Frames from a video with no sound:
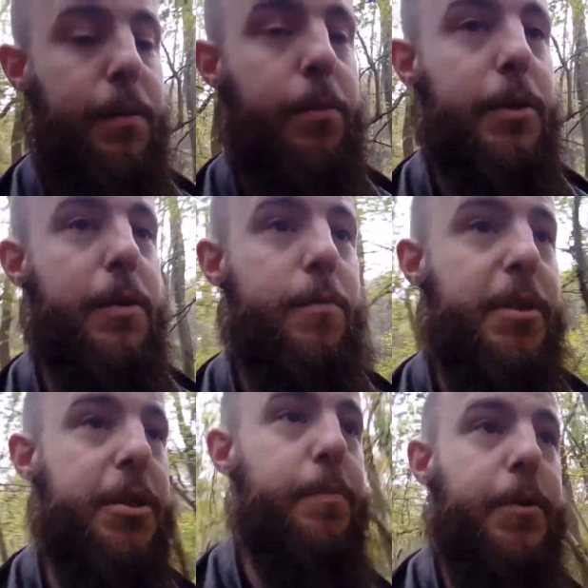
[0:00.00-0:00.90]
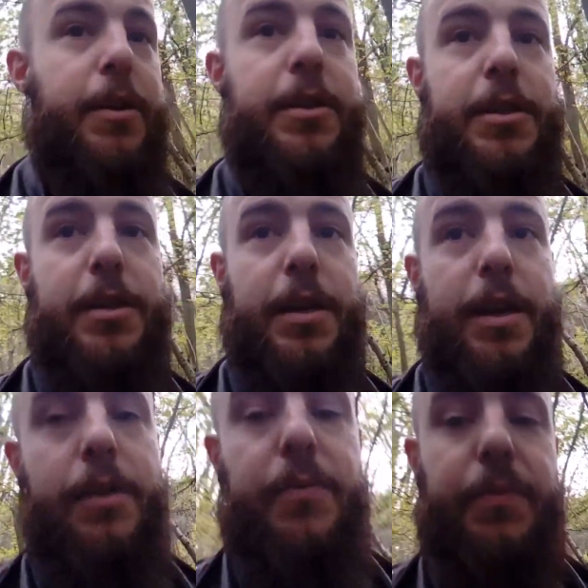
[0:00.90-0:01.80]
But don't be surprised
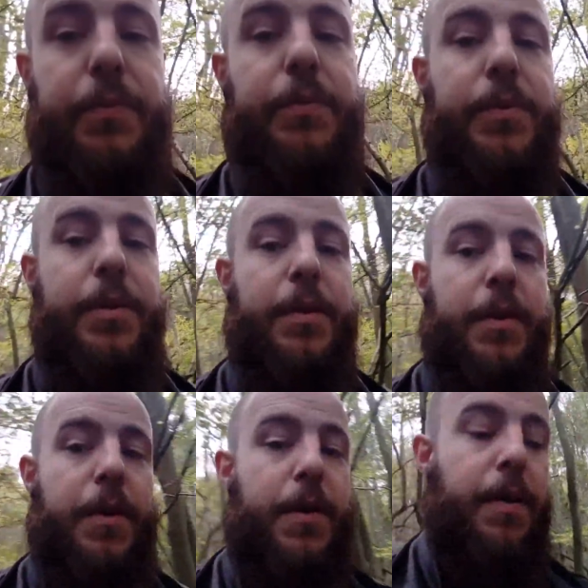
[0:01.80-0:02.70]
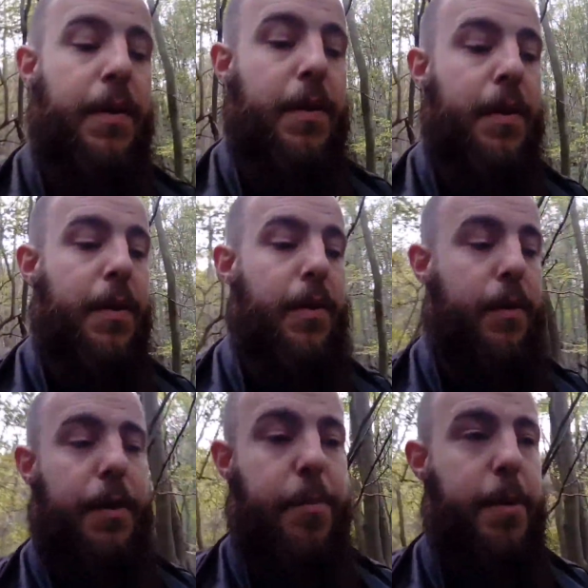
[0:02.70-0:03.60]
if
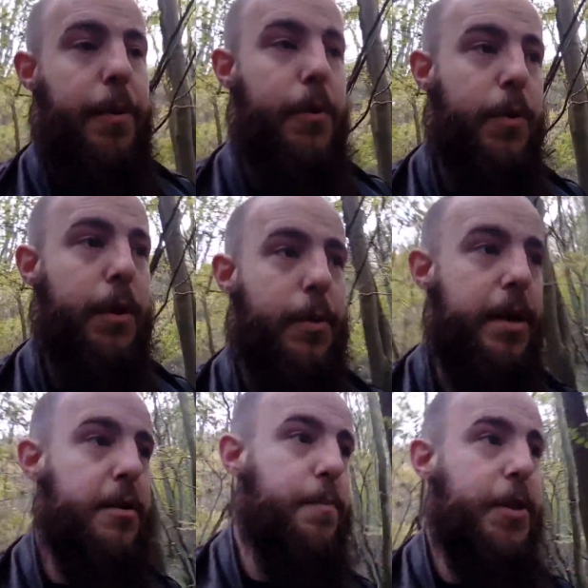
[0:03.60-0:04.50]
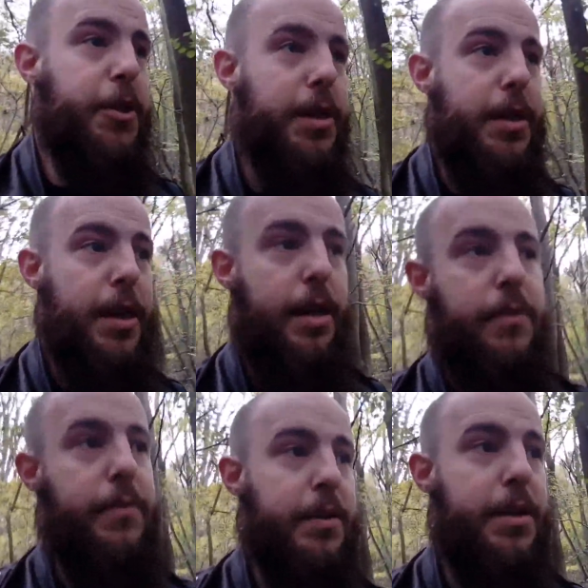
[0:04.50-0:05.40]
other people call you out, especially
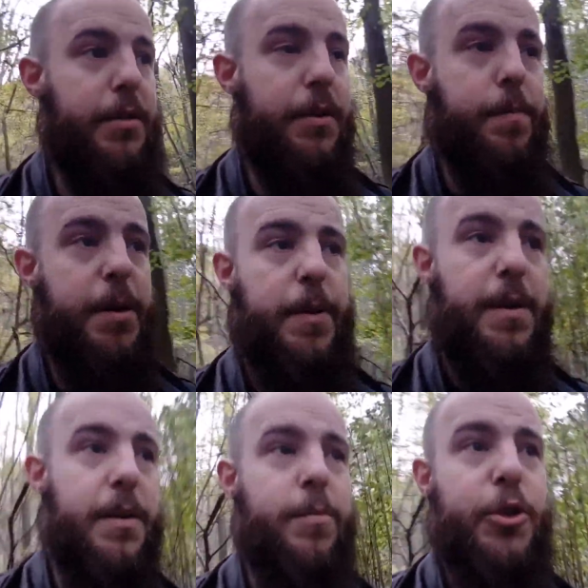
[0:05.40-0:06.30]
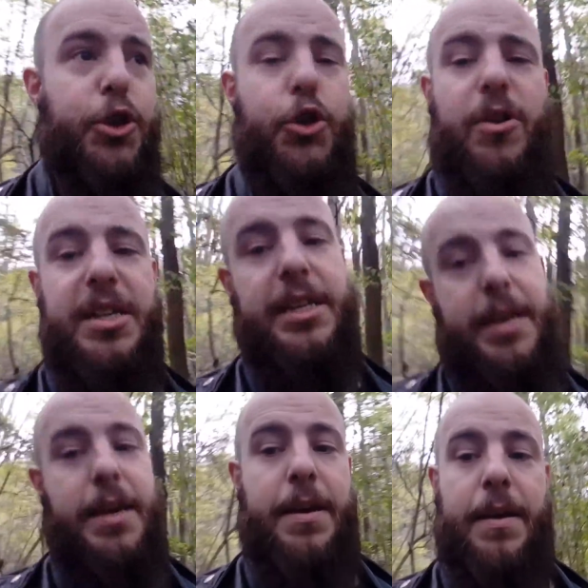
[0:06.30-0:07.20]
if these other people are the majority
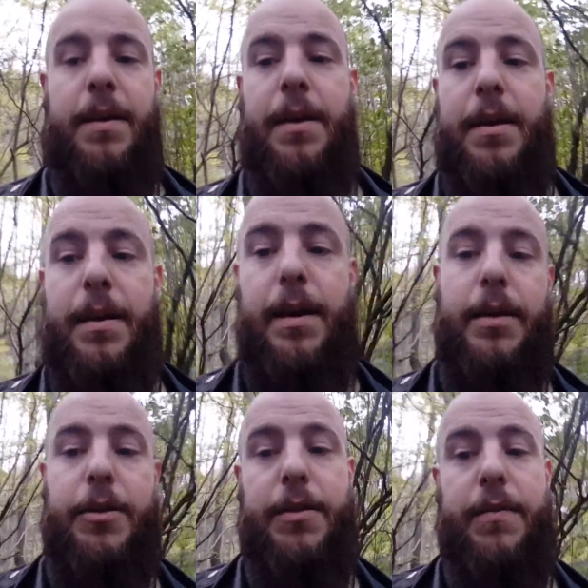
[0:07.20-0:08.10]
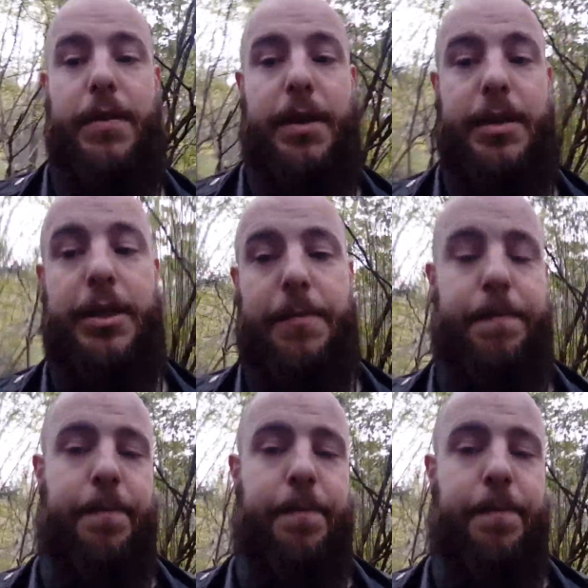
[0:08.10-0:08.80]
in certain things.